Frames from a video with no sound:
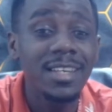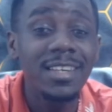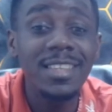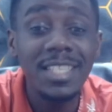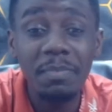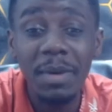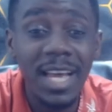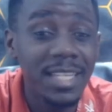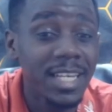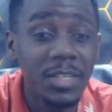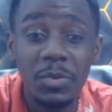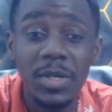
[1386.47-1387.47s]
these players
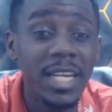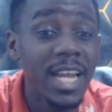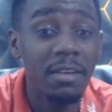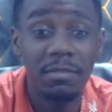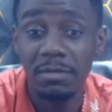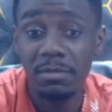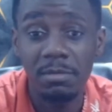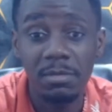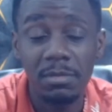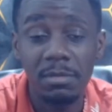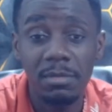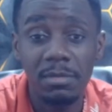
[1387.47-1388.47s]
aren't good enough.
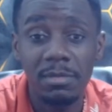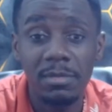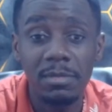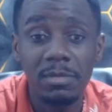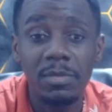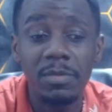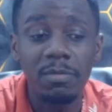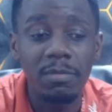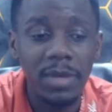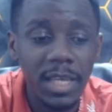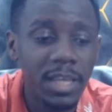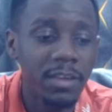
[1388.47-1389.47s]

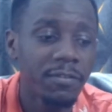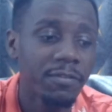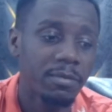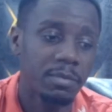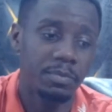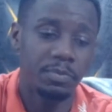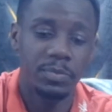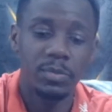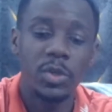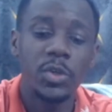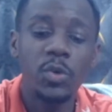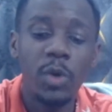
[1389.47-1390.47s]
If
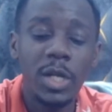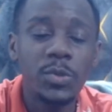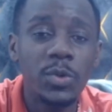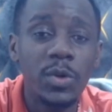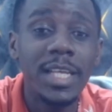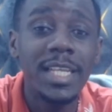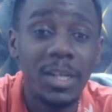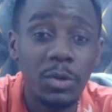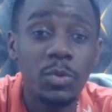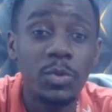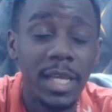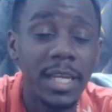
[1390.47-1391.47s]
you want to know that they're
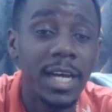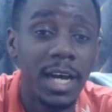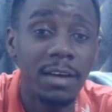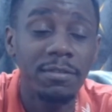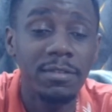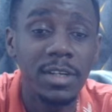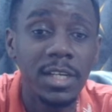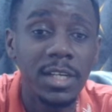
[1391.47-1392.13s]
not good enough,